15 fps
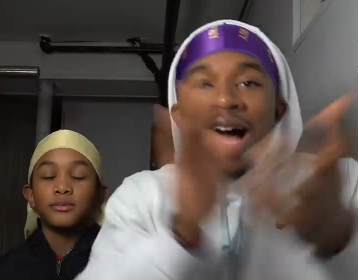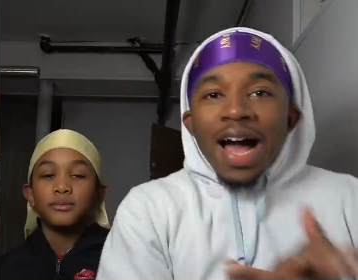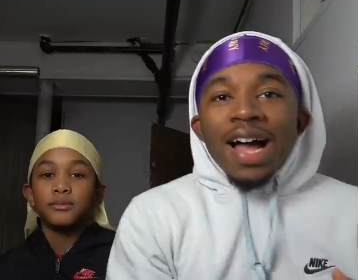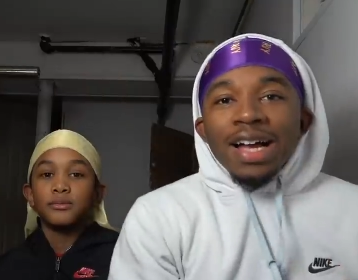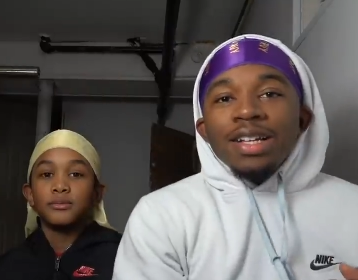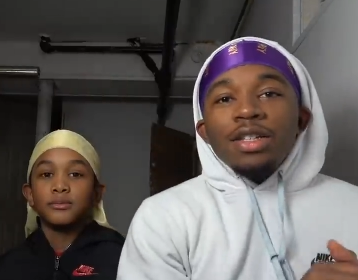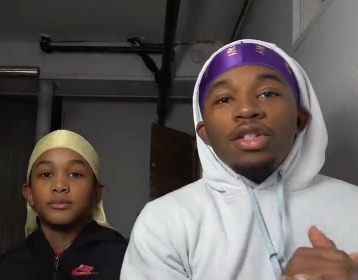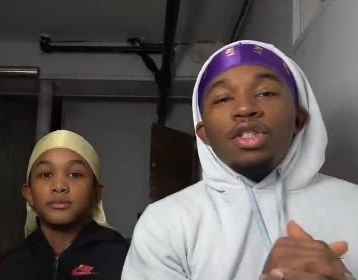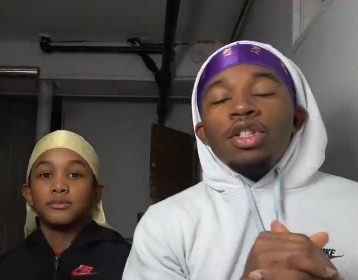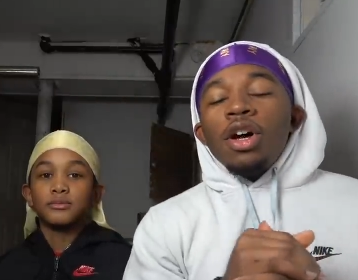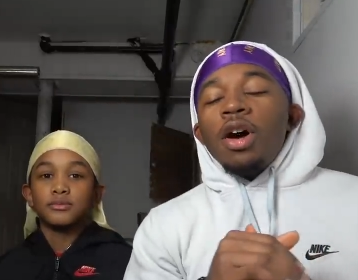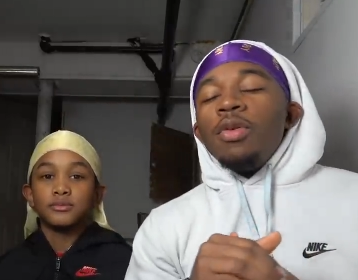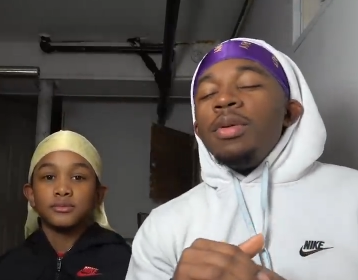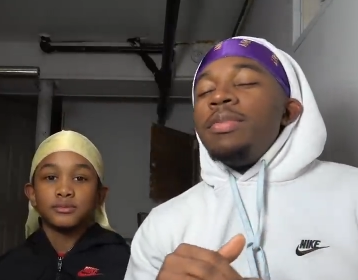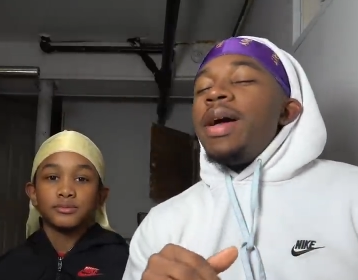Speaker 1: I
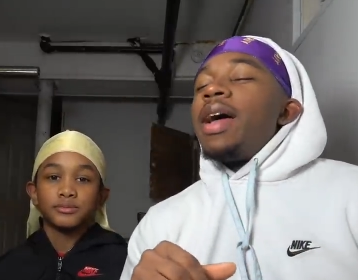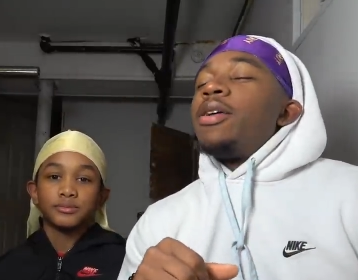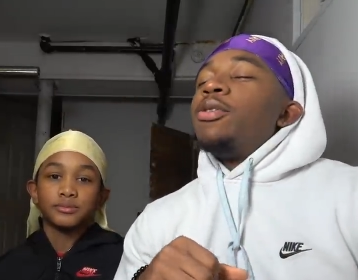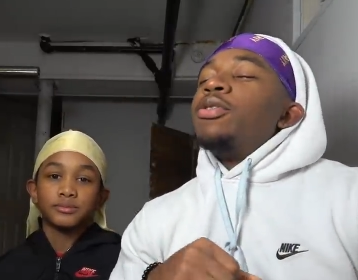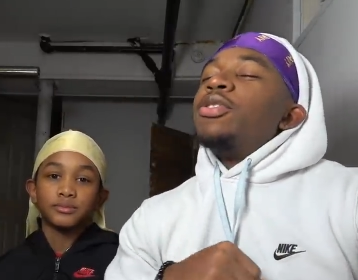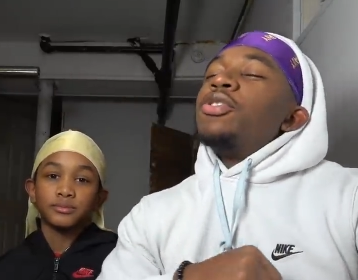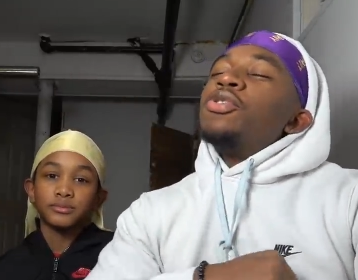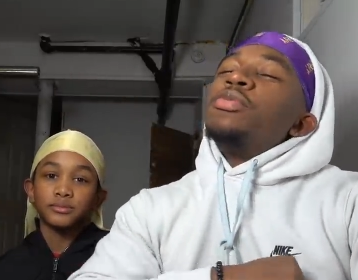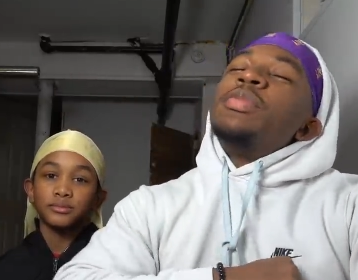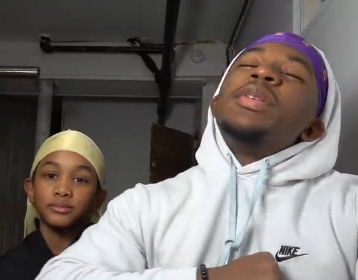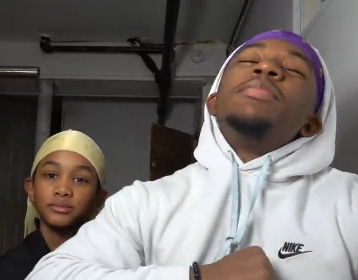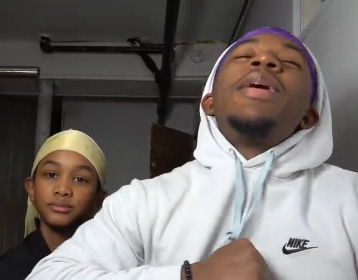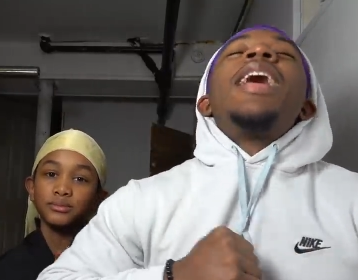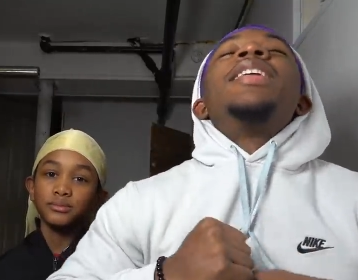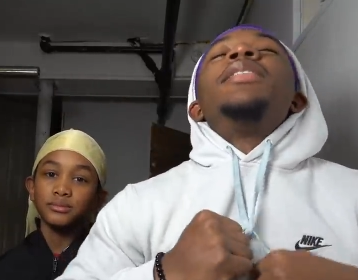y'all. We back with another
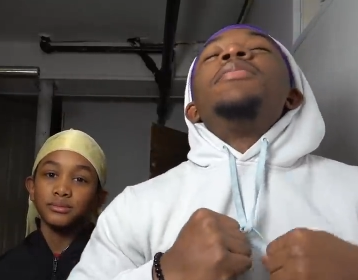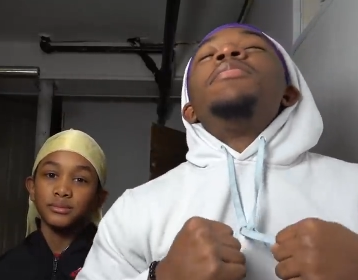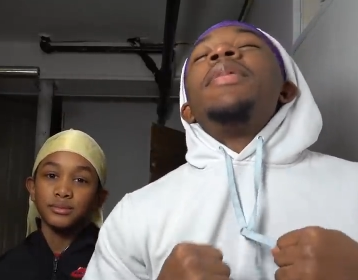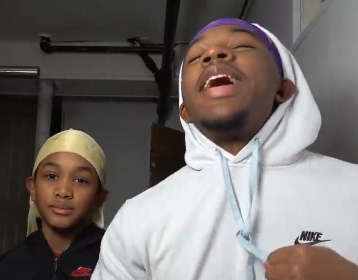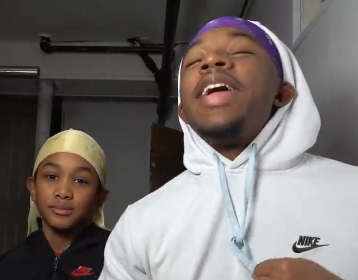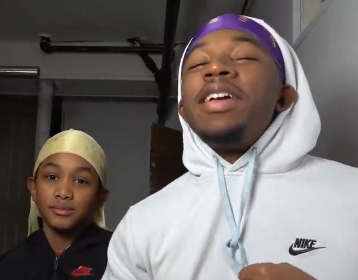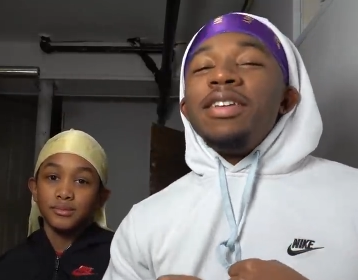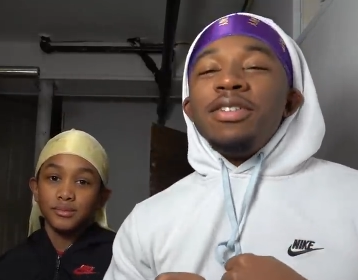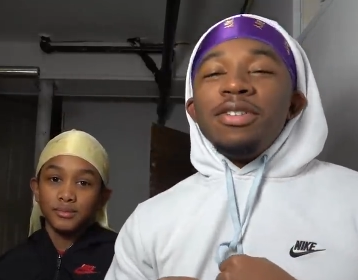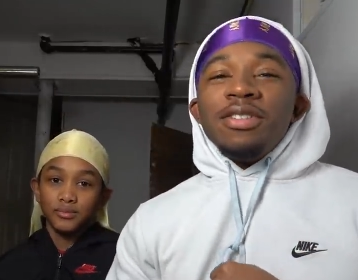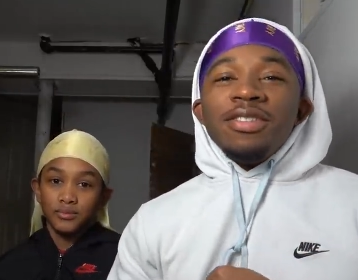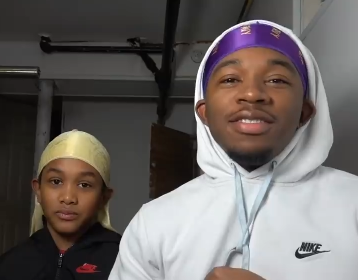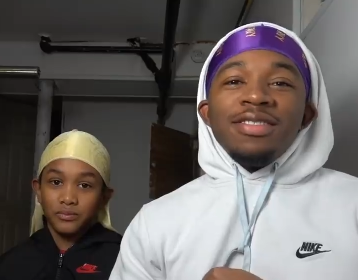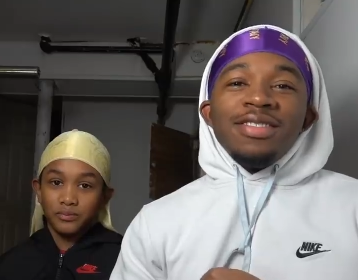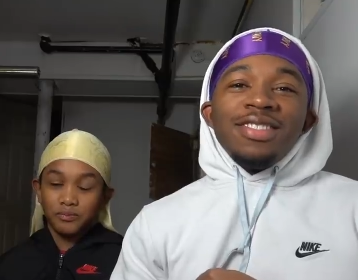big body
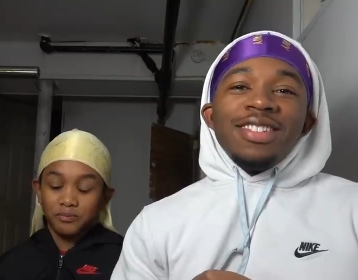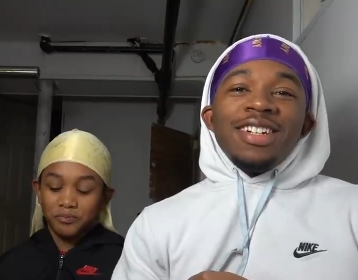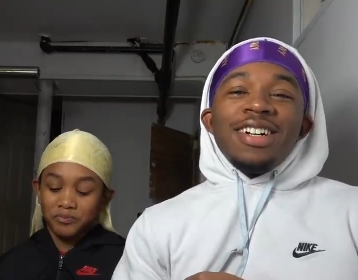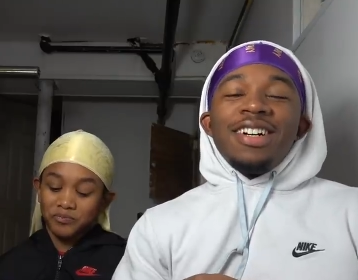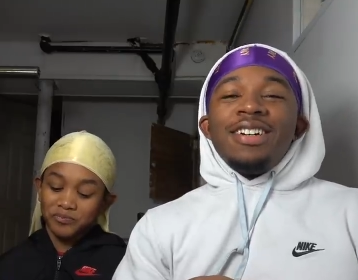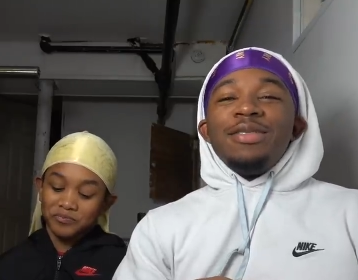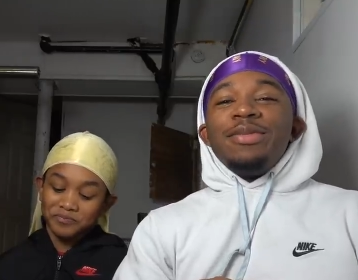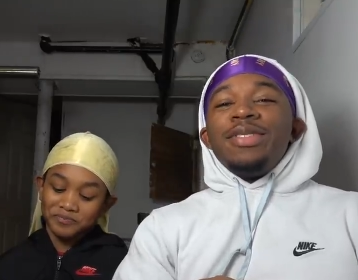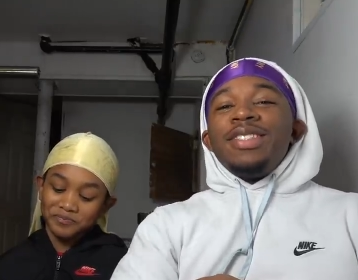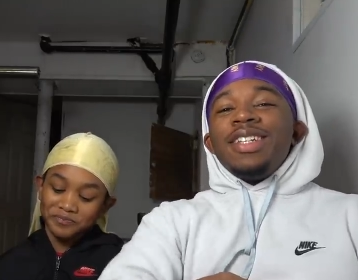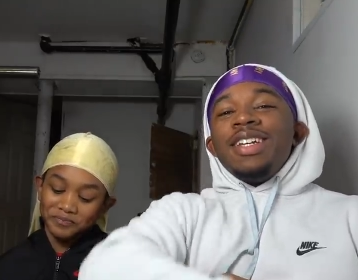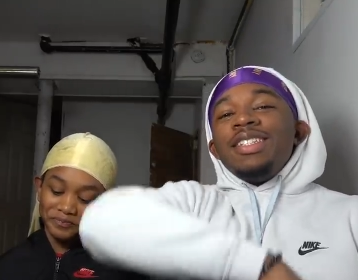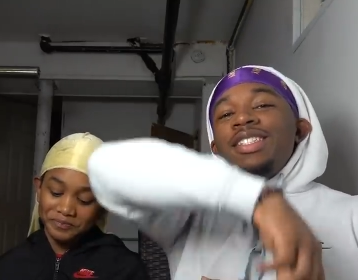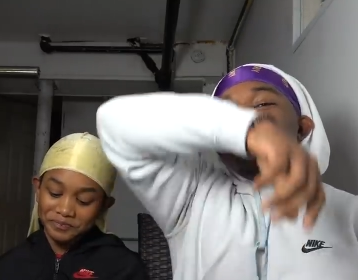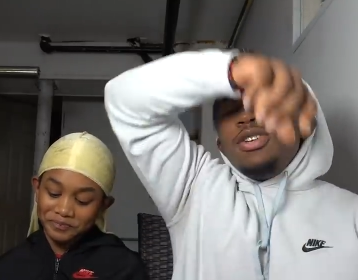banger. No, I'm
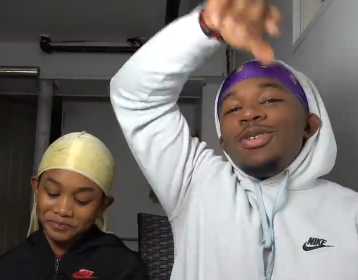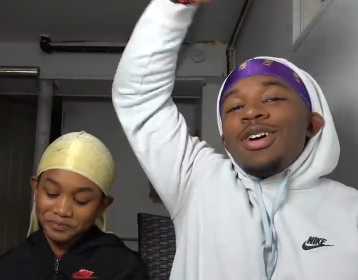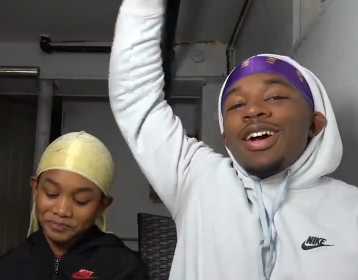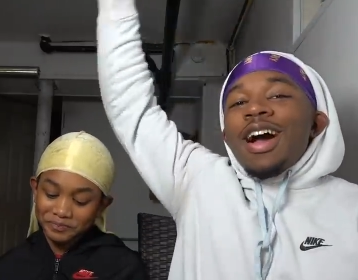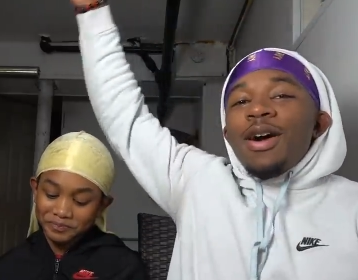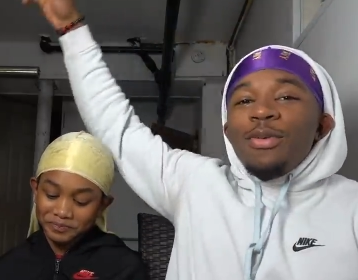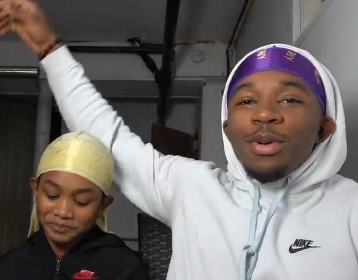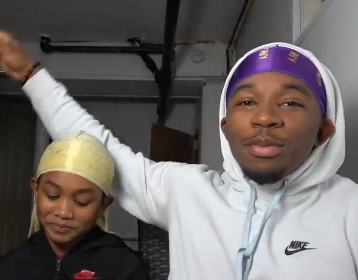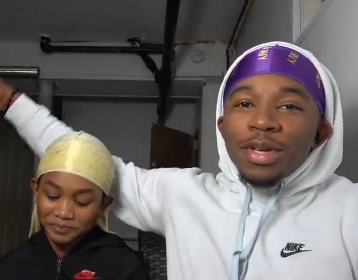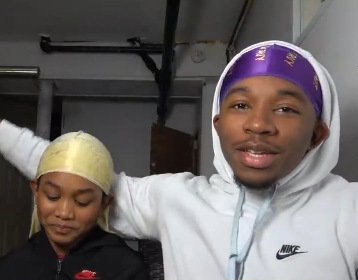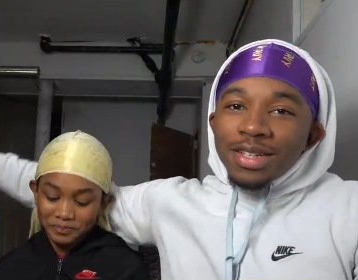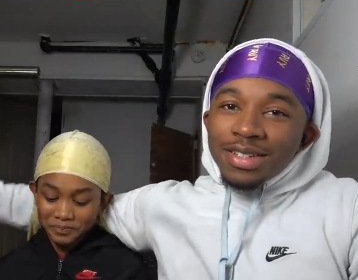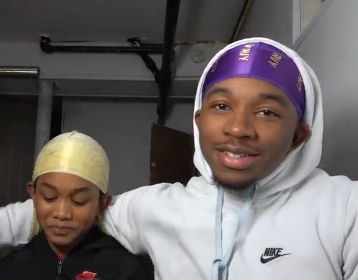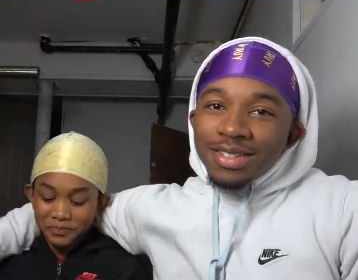saying, see who I got with me.